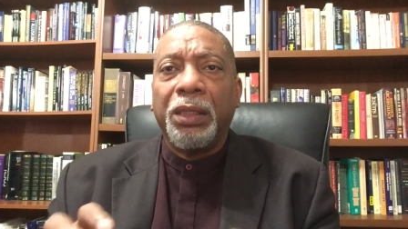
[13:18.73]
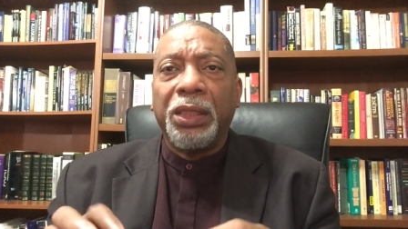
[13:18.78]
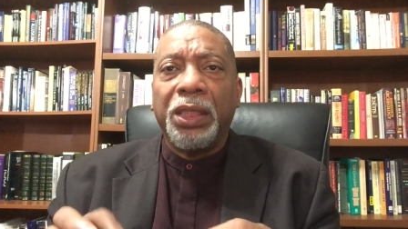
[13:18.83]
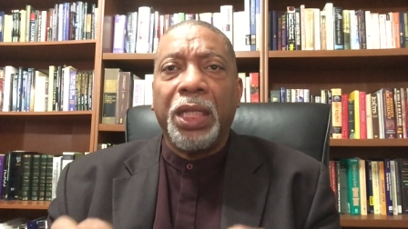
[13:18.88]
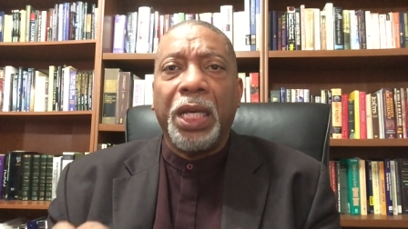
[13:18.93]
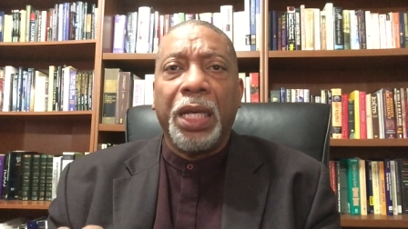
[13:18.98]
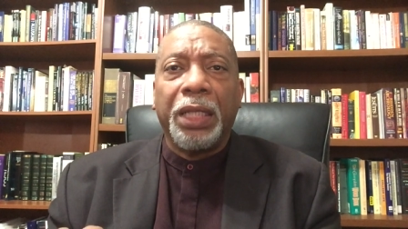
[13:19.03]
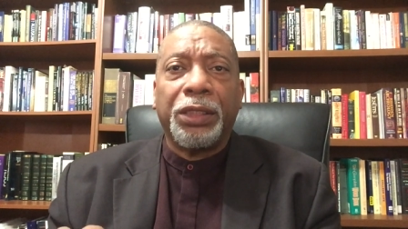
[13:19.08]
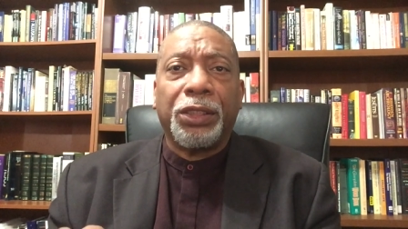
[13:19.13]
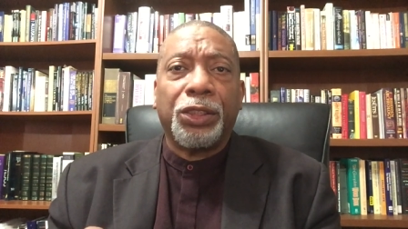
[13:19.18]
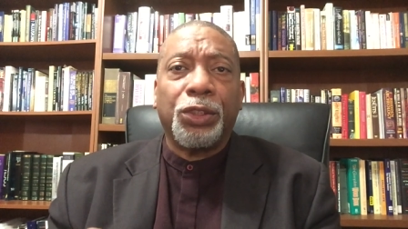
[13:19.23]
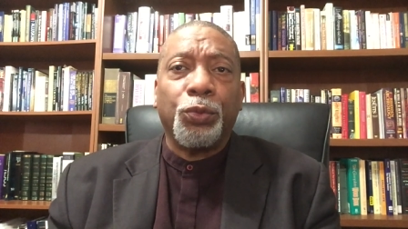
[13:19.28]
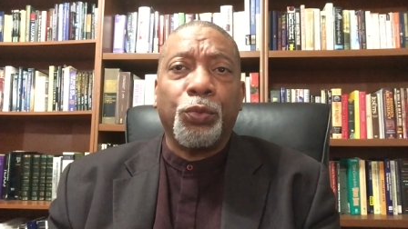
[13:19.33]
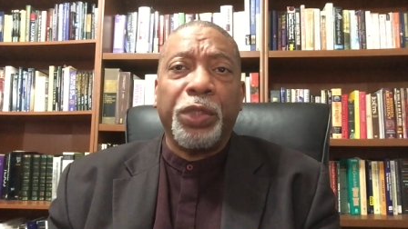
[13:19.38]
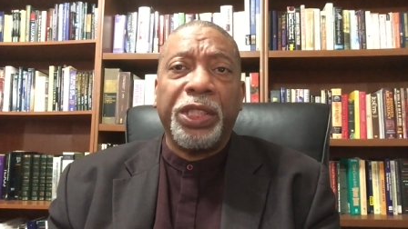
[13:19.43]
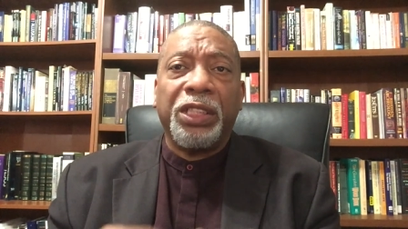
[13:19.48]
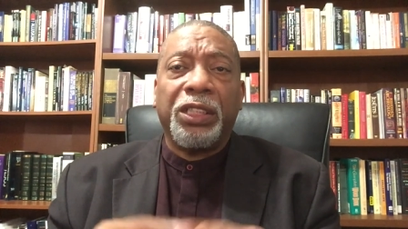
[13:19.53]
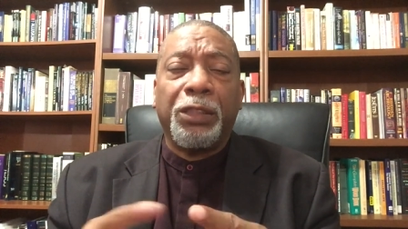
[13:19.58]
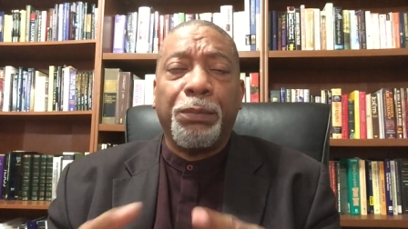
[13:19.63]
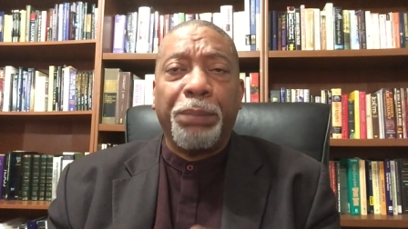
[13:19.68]
Yes,
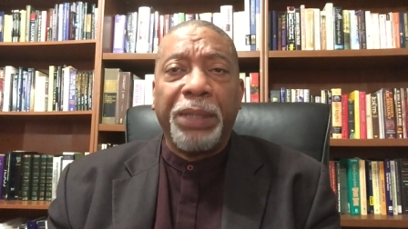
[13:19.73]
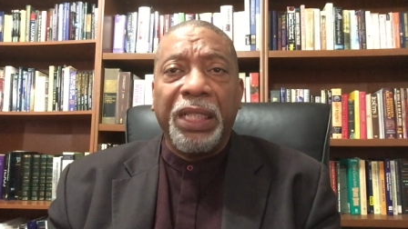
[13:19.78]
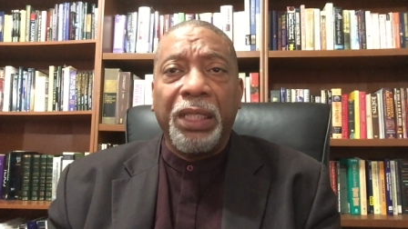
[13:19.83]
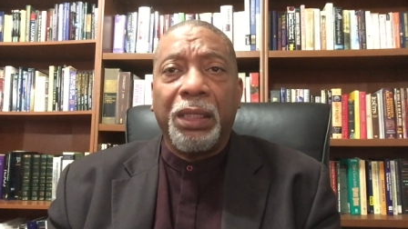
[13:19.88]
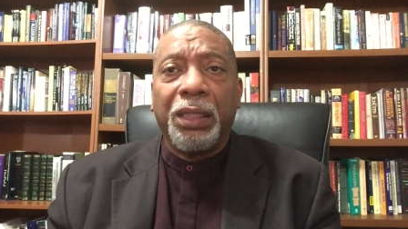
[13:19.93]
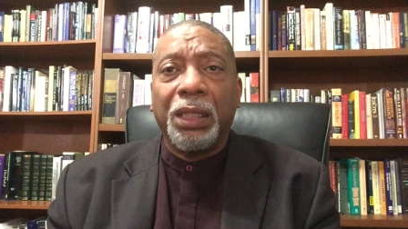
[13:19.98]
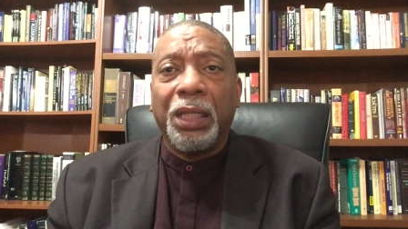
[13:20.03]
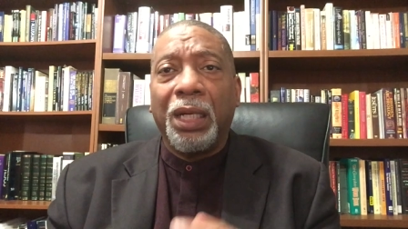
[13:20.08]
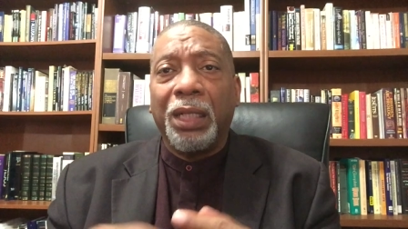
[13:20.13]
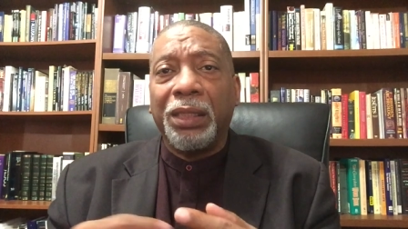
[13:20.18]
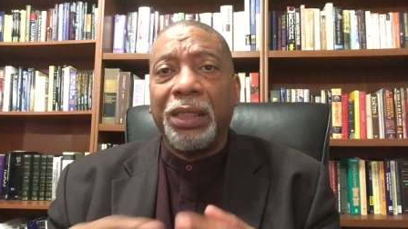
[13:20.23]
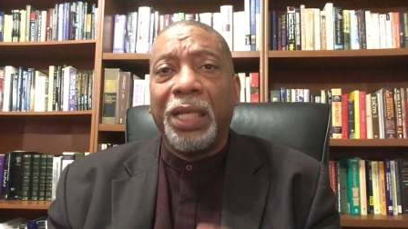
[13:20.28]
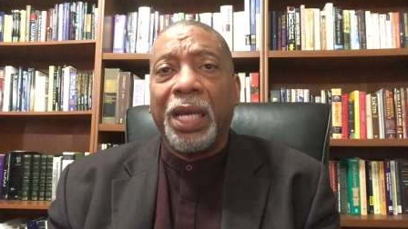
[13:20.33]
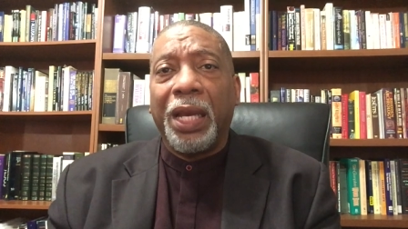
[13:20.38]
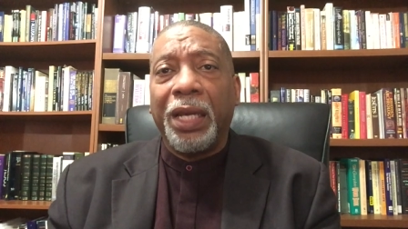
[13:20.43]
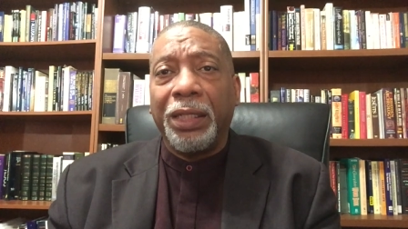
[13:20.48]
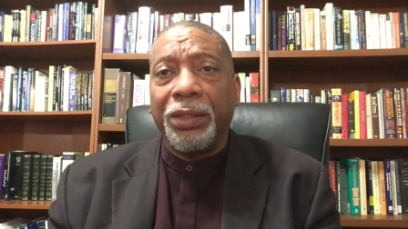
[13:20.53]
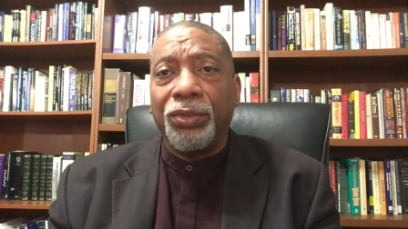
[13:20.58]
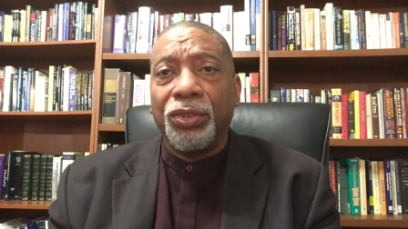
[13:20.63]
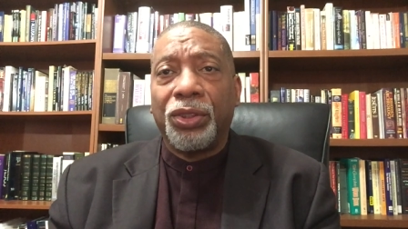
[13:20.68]
we speak
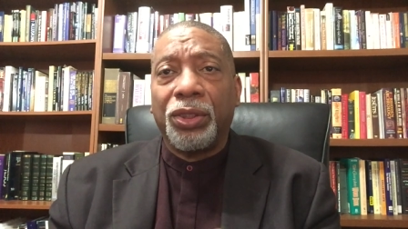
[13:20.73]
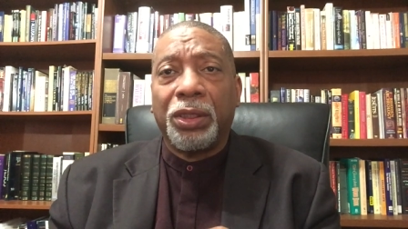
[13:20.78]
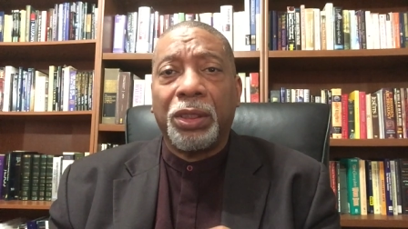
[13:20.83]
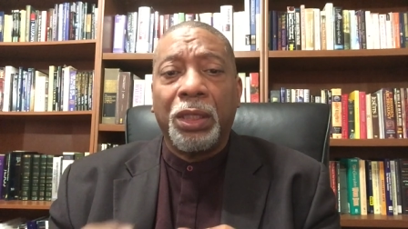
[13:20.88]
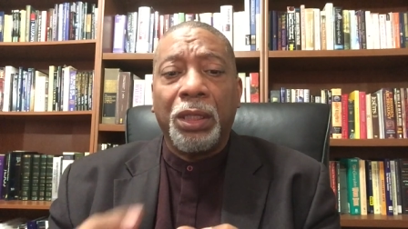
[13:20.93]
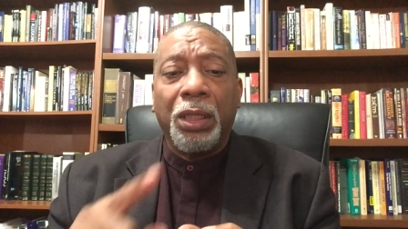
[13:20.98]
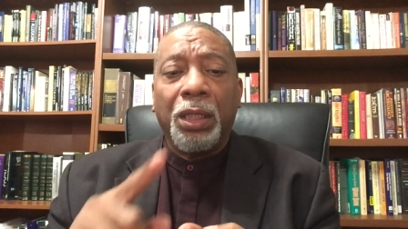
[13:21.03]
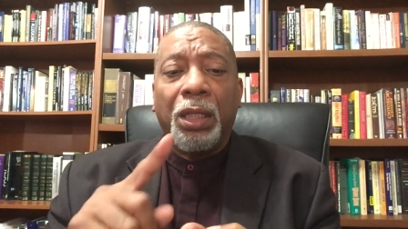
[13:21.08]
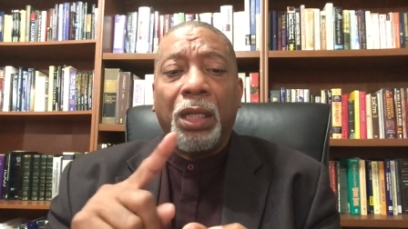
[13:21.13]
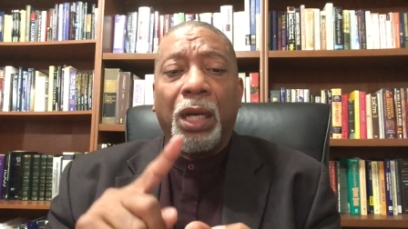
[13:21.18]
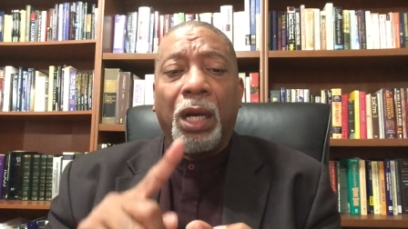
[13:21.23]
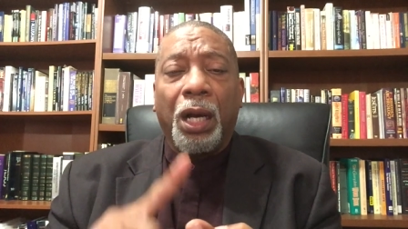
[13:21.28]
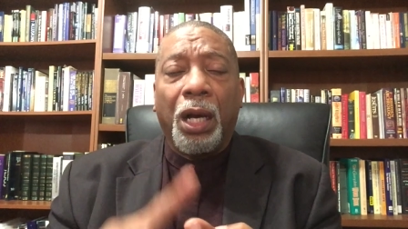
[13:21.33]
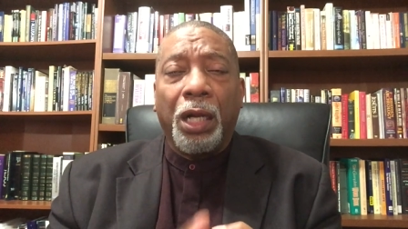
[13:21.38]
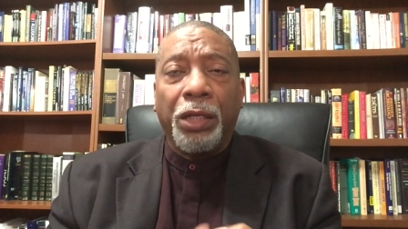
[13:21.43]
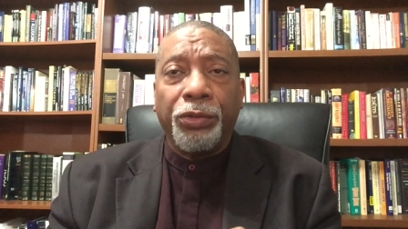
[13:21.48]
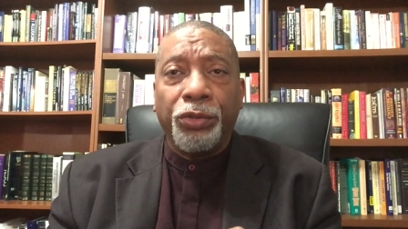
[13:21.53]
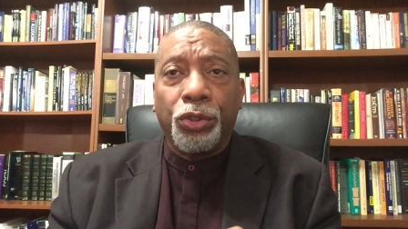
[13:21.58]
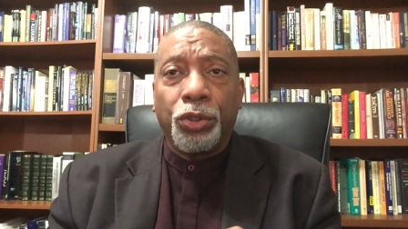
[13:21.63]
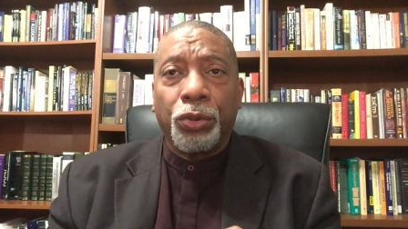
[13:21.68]
against
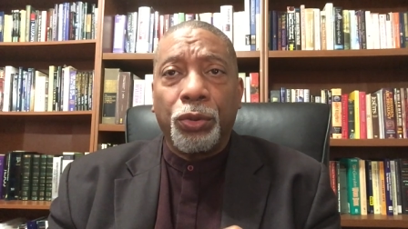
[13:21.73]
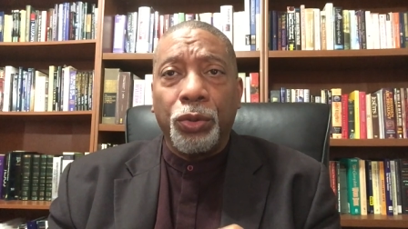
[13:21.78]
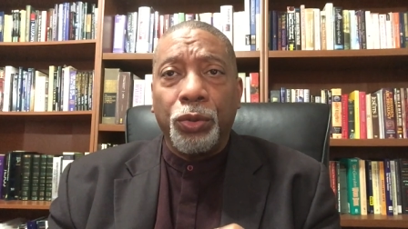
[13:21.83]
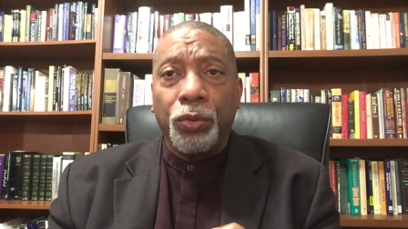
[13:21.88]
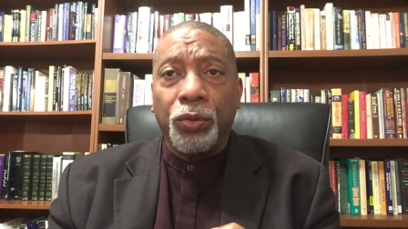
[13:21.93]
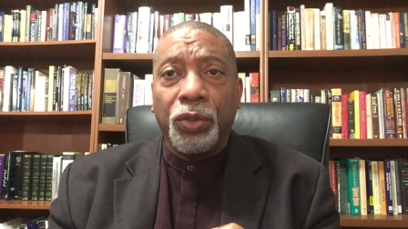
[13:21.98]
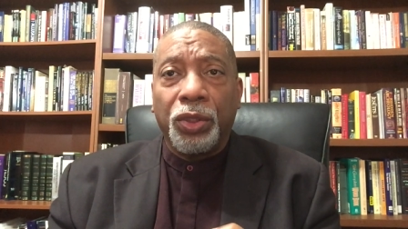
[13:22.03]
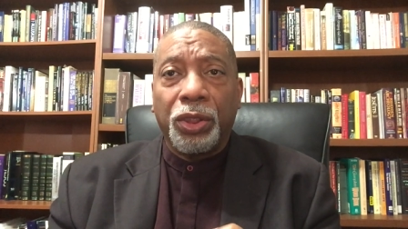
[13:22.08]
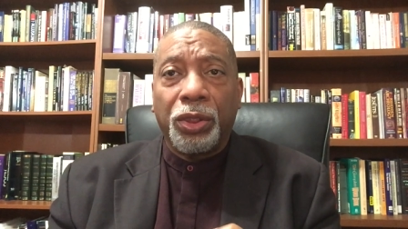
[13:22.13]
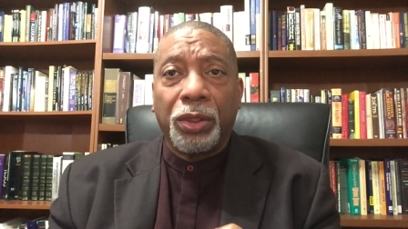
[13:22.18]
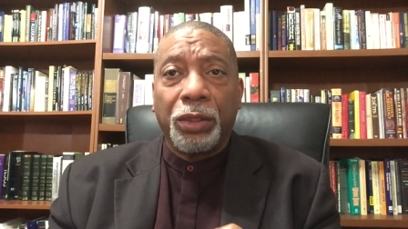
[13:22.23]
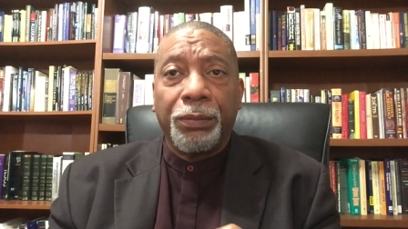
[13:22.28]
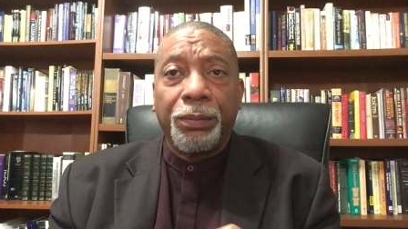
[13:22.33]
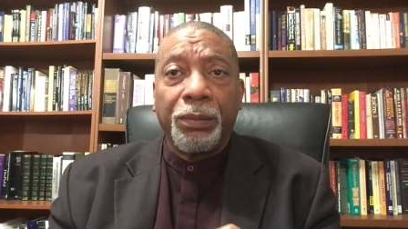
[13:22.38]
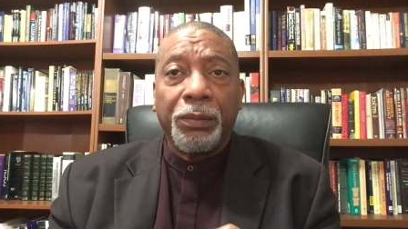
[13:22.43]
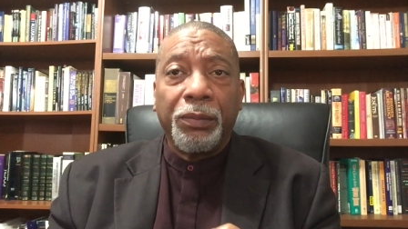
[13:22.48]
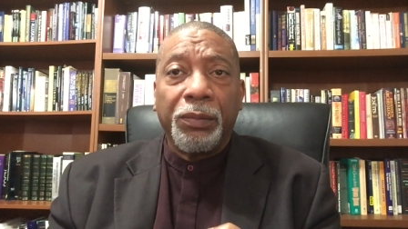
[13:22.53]
untruths.